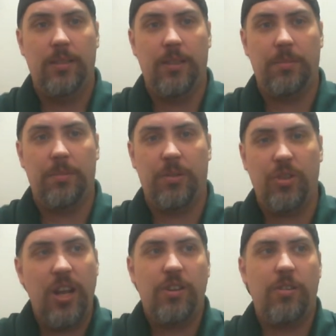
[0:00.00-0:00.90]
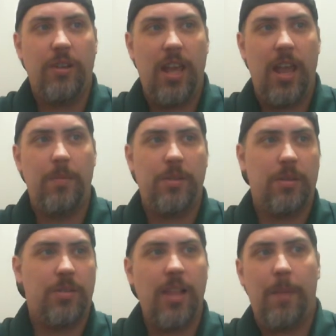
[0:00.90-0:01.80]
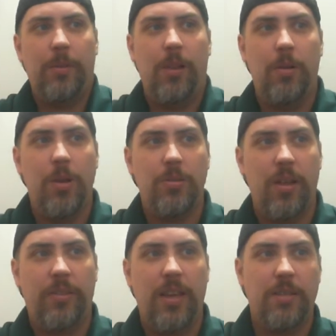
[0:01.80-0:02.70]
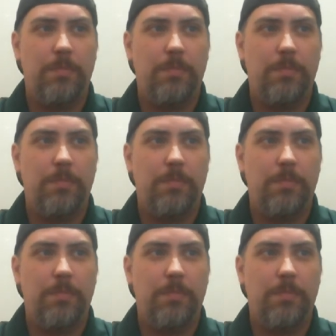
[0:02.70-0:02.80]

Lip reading: They're changing their names. They're slapping logos on things.